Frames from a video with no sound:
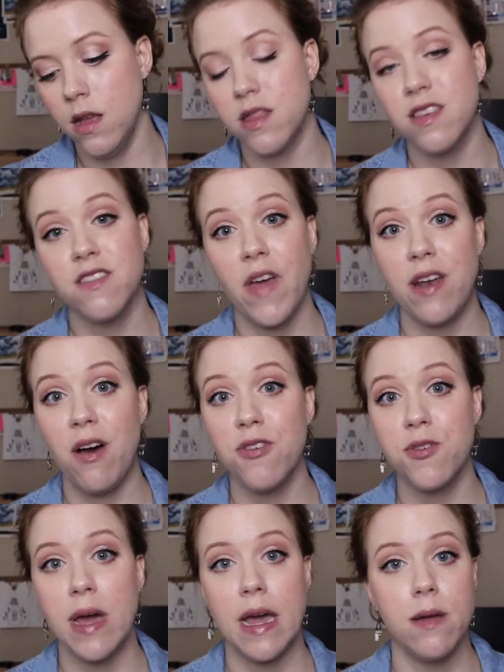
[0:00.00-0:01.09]
This event
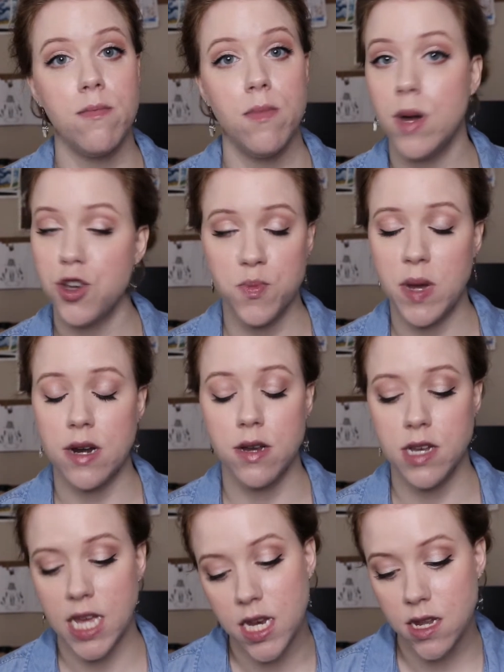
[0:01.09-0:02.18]
also had much better
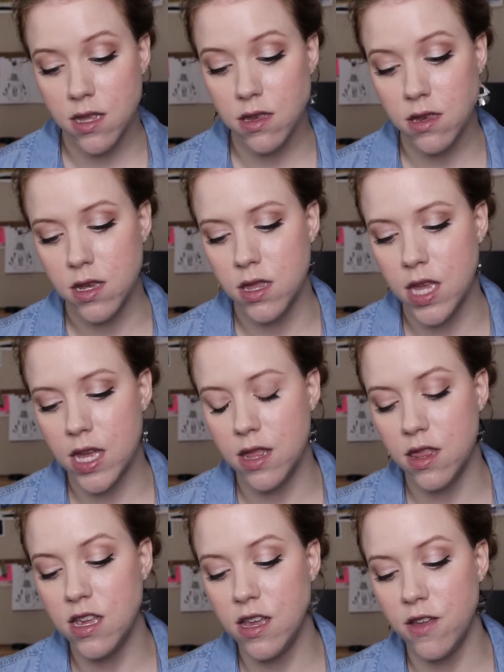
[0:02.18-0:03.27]
attendance
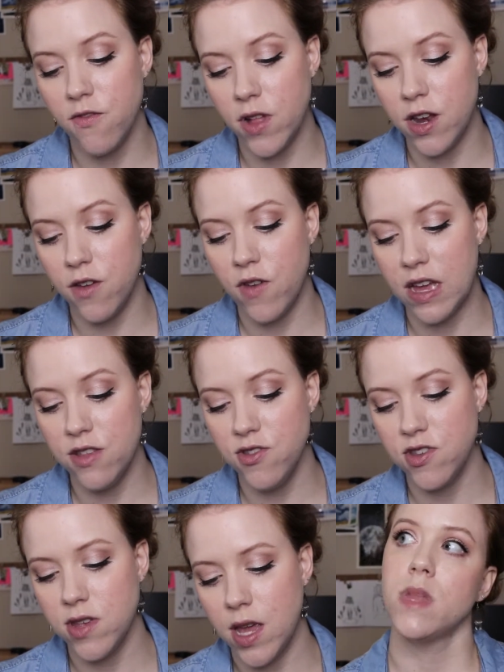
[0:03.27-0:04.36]
than the Flint
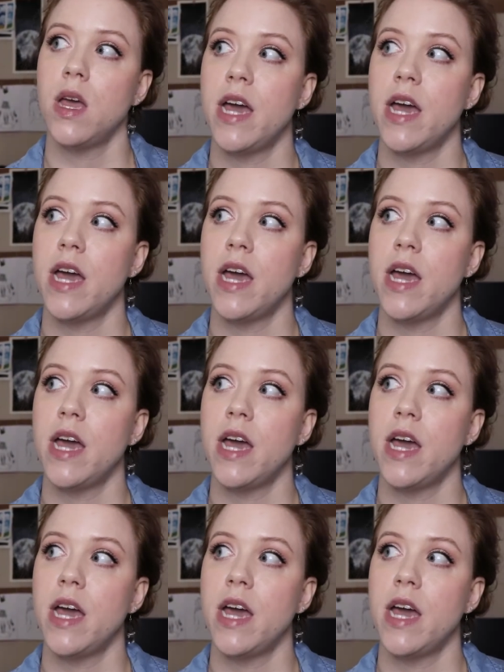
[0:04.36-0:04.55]
event.